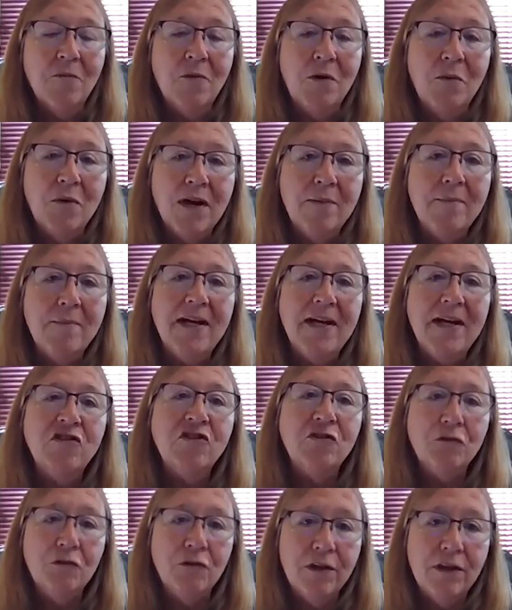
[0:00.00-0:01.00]
we want to make
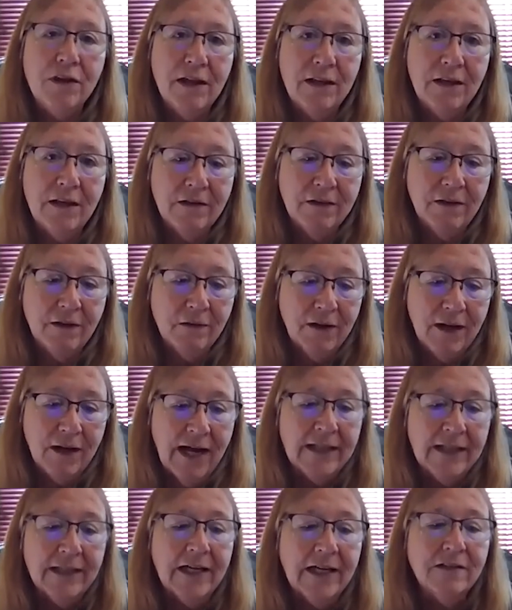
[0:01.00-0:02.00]
sure that the
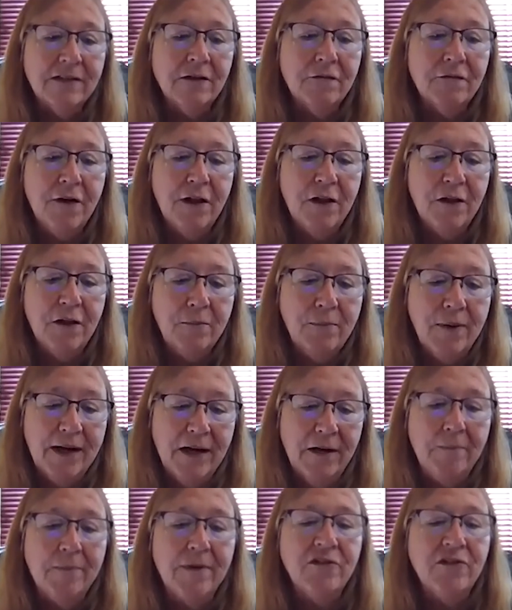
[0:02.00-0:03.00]
guidelines are followed
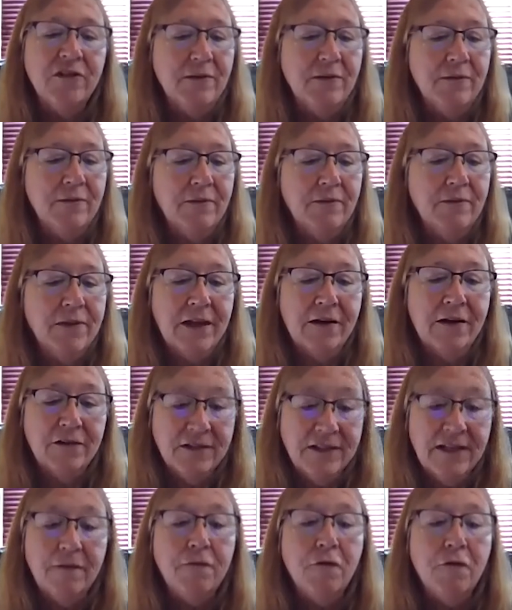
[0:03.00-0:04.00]
by our bishop, that are
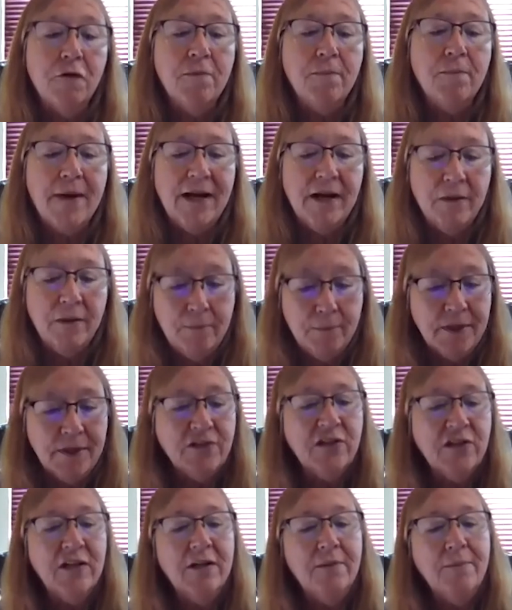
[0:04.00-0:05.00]
set forth by our
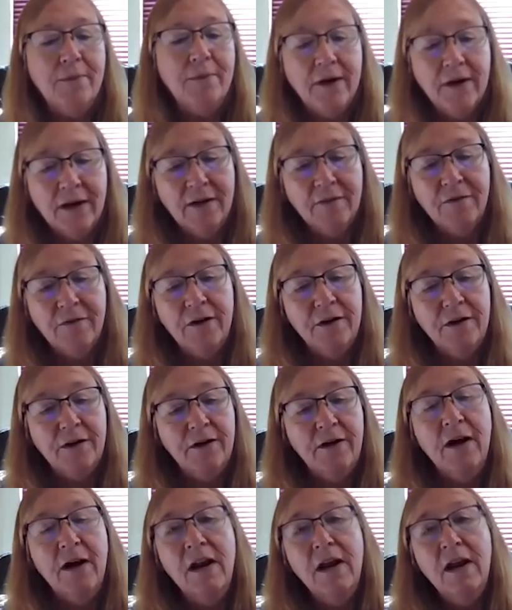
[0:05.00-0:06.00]
bishop, our
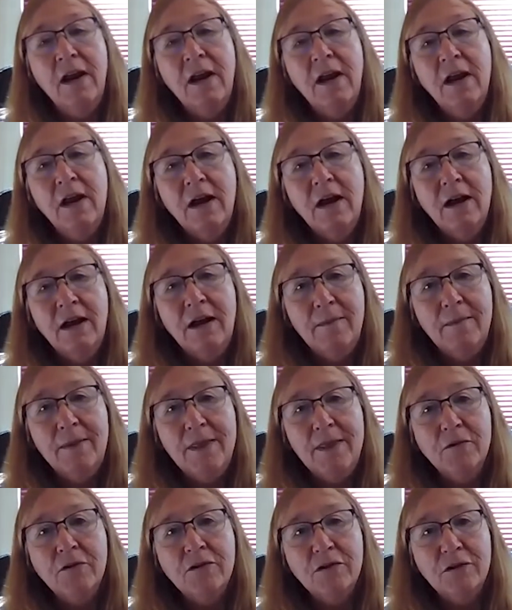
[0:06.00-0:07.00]
governor,
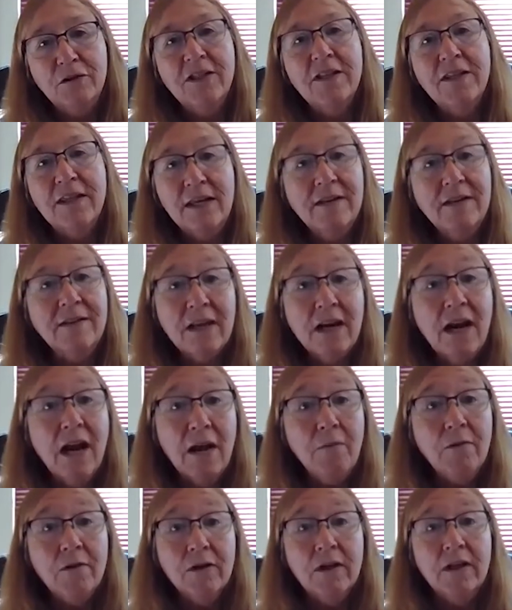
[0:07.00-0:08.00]
and those sorts of things. And
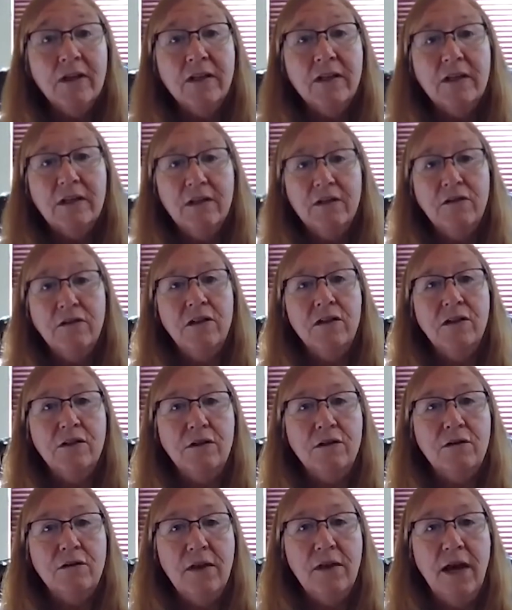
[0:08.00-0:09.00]
I will continue to
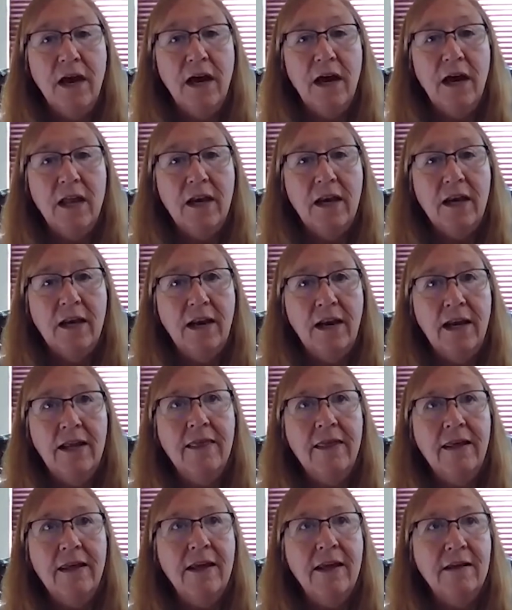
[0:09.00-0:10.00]
do that. And I
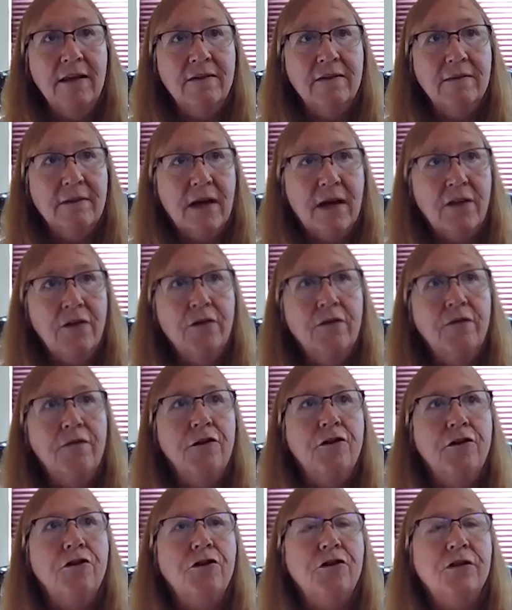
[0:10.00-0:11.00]
think as other
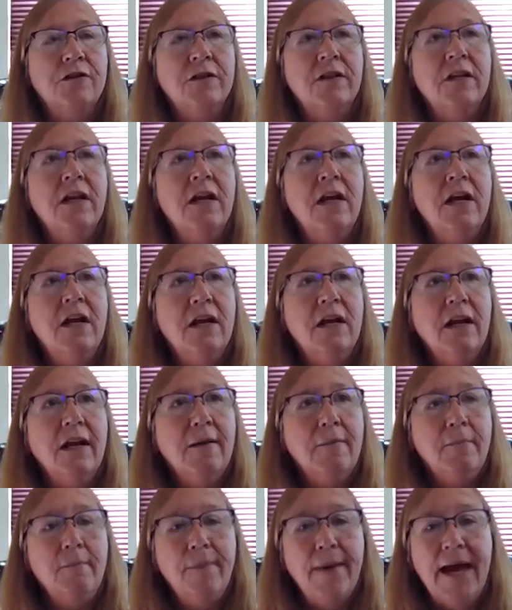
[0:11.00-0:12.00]
vergers
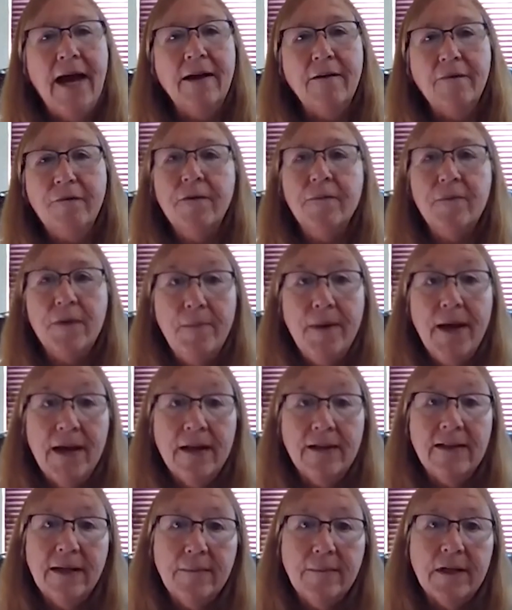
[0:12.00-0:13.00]
come back from the
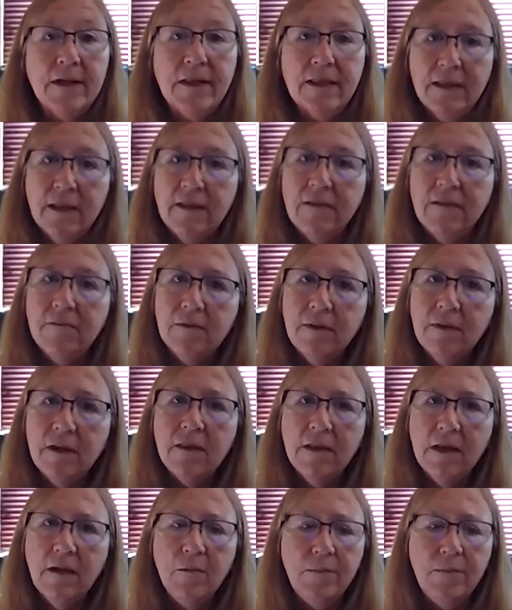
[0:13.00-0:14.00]
pandemic,
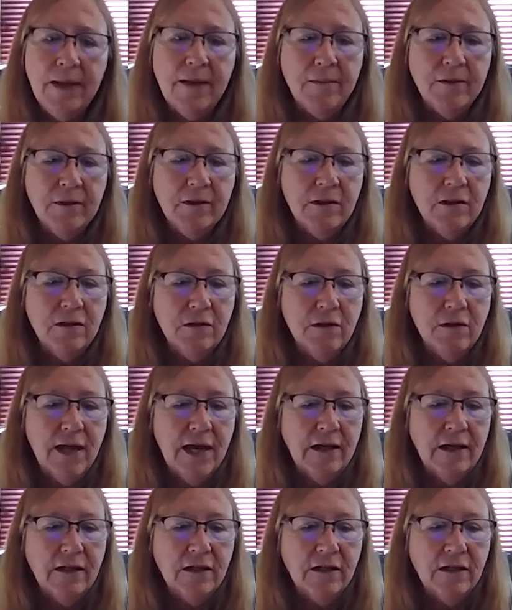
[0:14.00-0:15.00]
that they'll be able to do
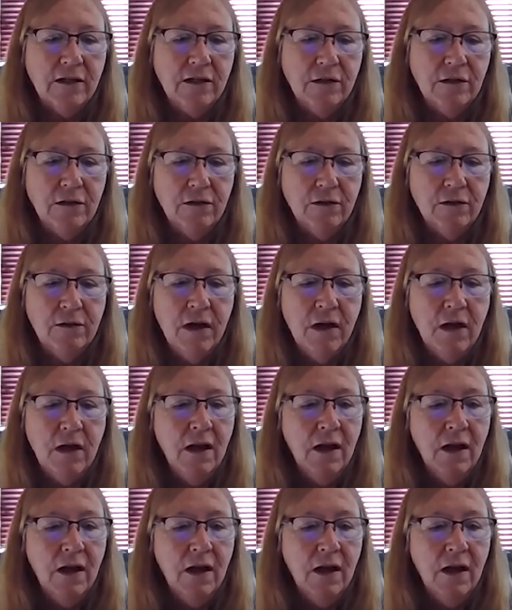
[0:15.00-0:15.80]
that too.